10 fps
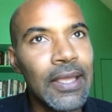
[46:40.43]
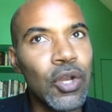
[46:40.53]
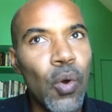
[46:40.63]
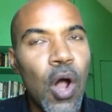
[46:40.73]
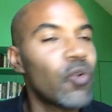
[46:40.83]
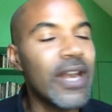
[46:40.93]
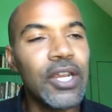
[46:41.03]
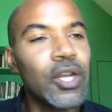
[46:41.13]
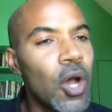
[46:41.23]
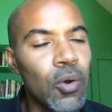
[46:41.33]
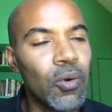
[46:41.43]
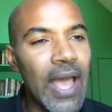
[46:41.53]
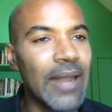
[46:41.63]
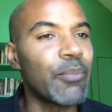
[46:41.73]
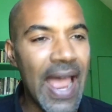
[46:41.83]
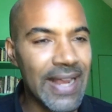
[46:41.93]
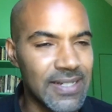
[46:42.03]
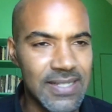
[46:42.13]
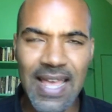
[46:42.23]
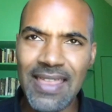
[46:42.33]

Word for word: you know, already know and practice.